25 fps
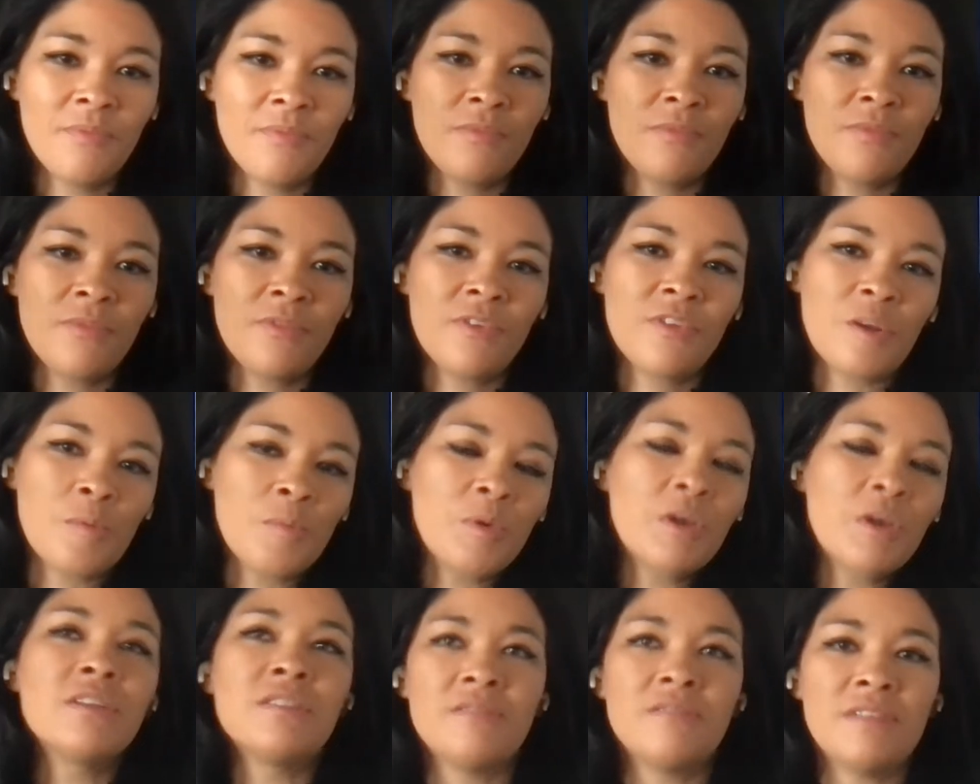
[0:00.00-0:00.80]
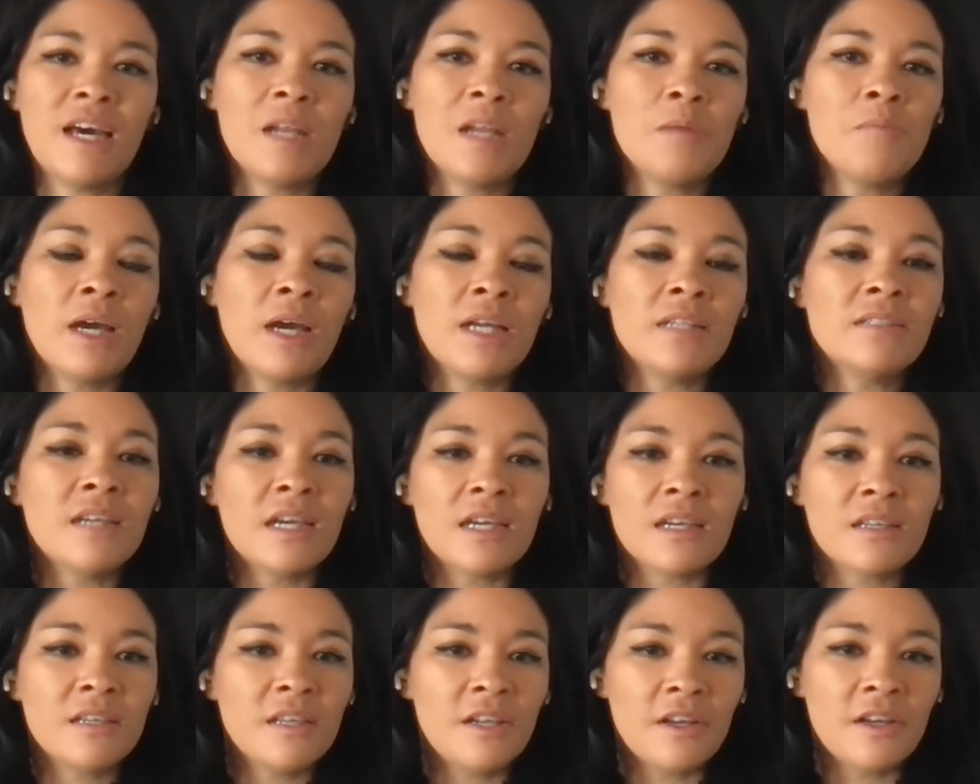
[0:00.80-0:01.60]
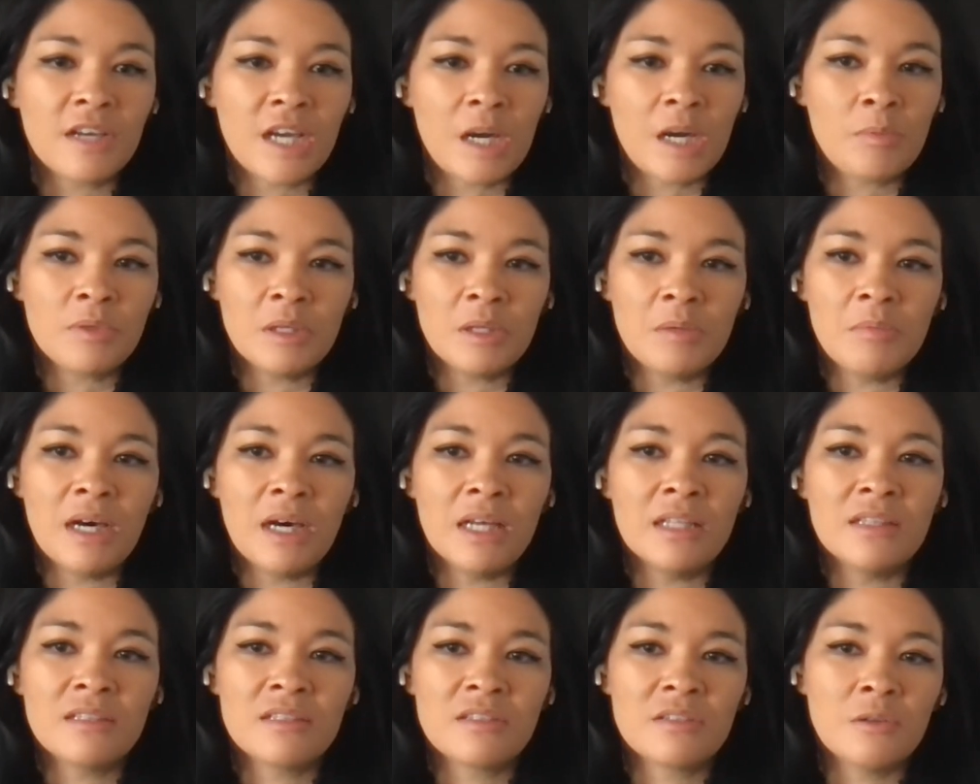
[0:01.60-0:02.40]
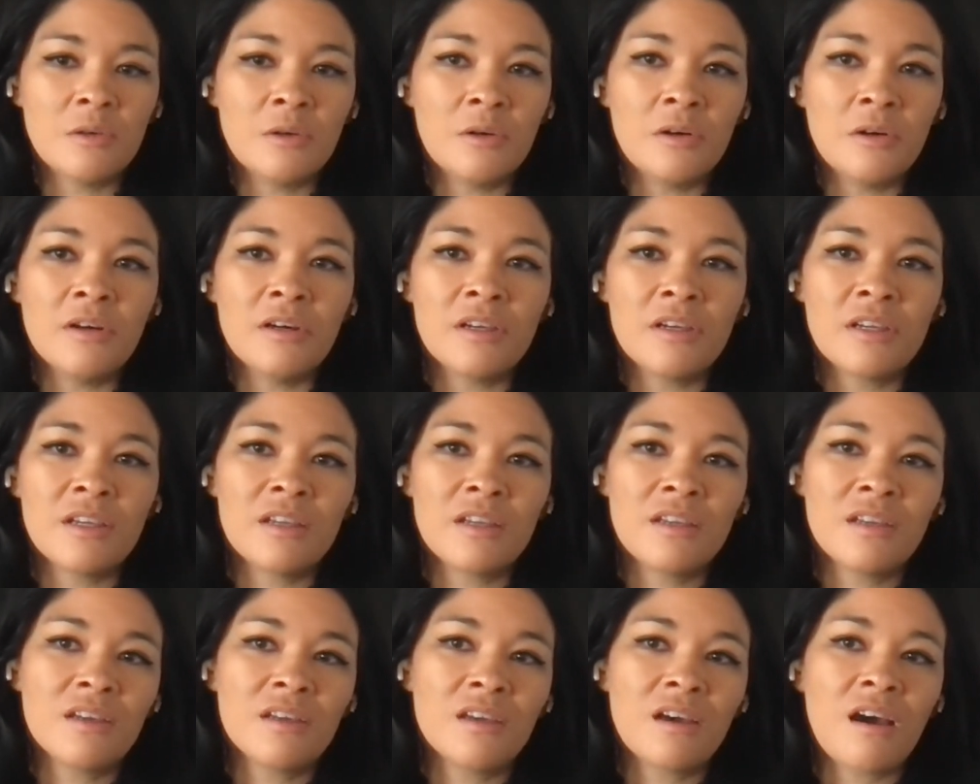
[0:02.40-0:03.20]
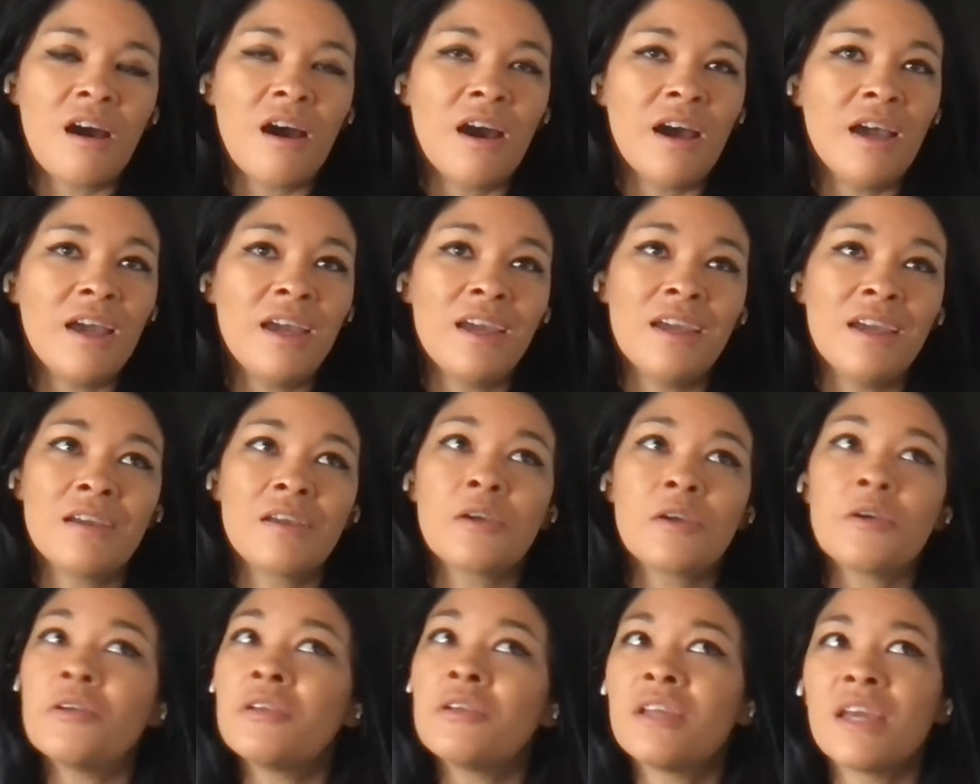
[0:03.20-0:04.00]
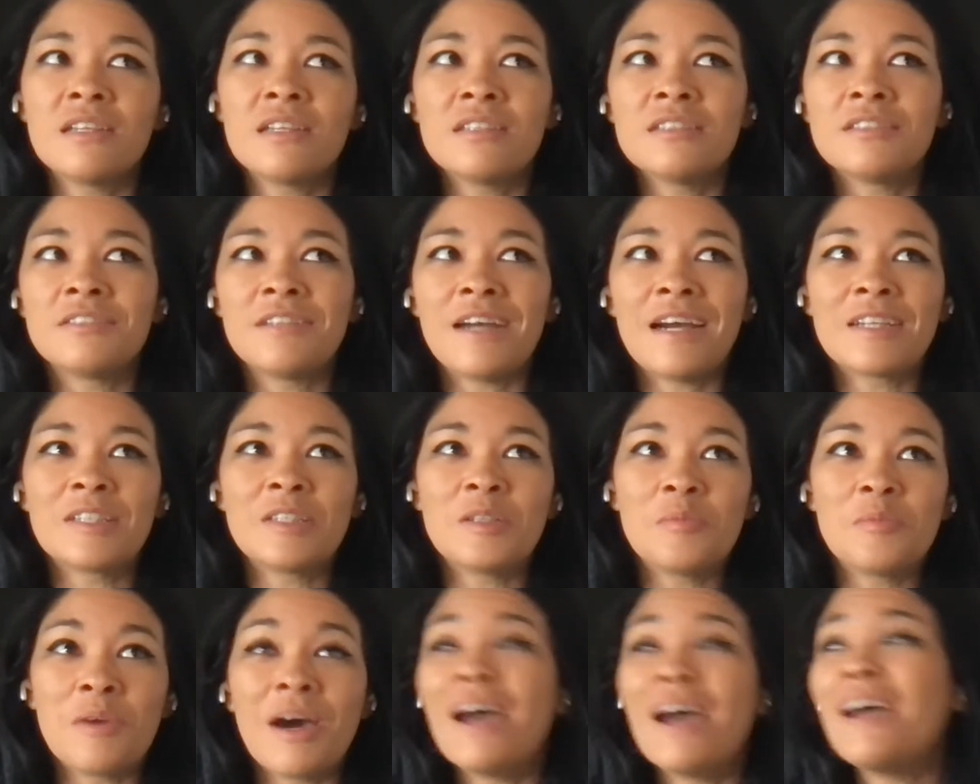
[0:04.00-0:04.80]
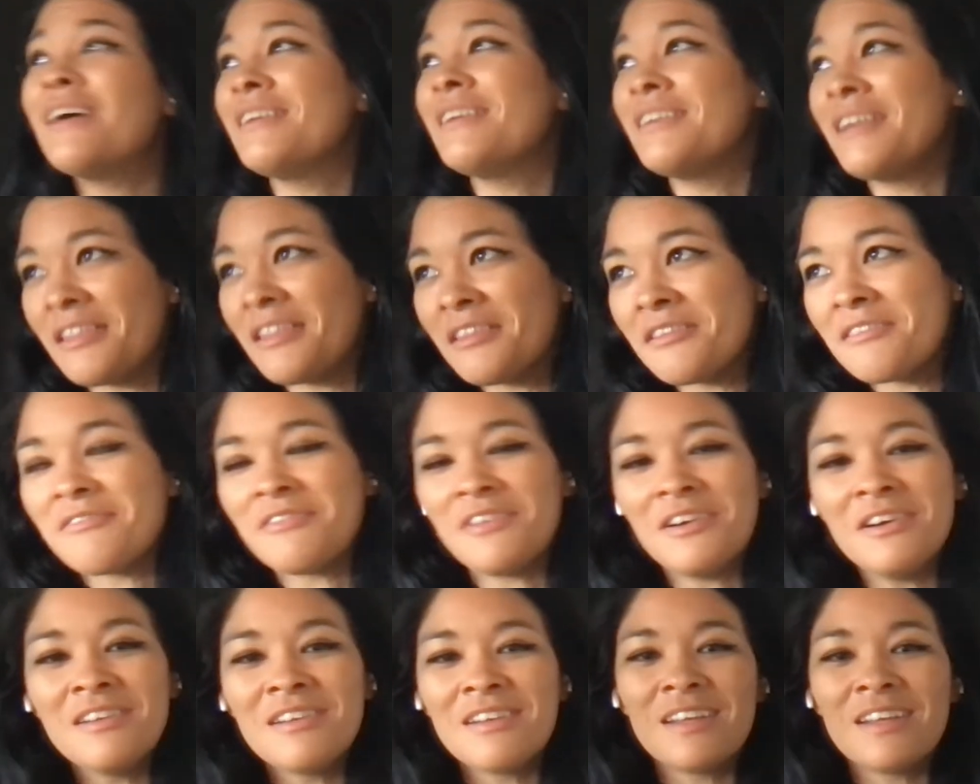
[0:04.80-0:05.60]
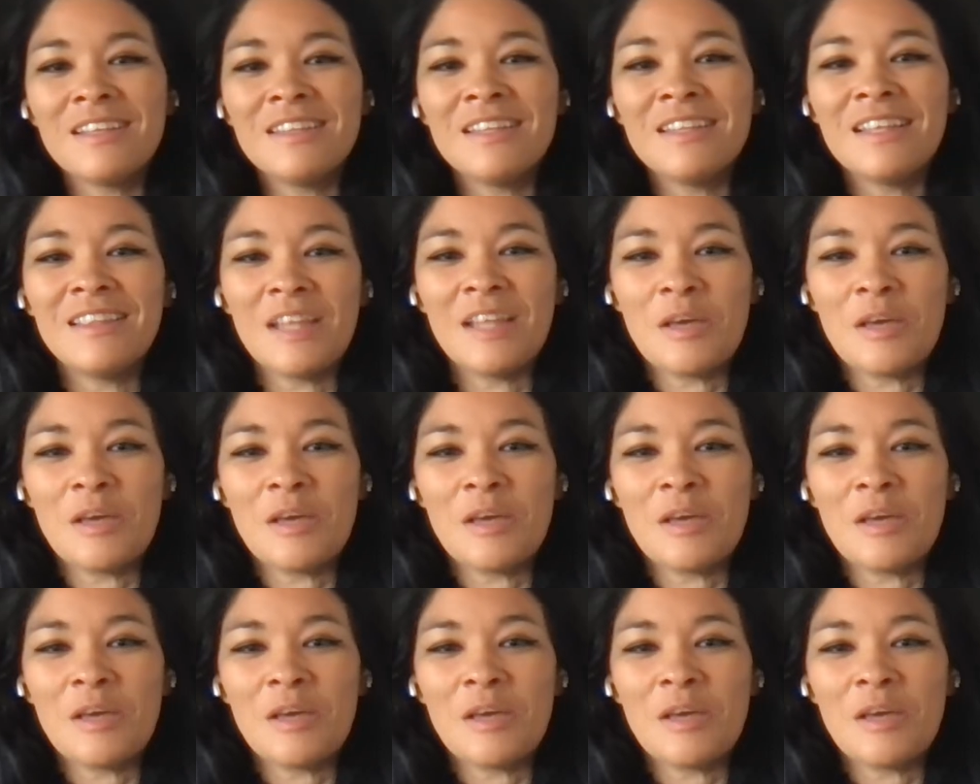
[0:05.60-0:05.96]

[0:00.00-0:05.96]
So because of that, it might take, a couple of months, or I could get distracted by another font and then they're